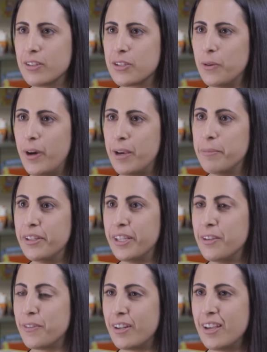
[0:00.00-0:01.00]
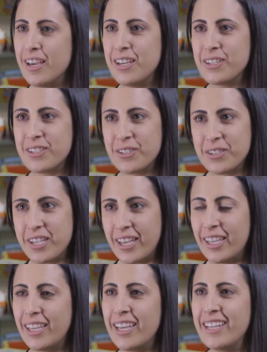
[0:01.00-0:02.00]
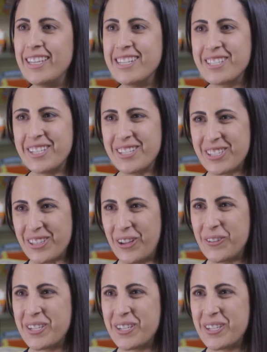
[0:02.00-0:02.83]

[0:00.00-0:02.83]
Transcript: So I believe in taking it easy, slow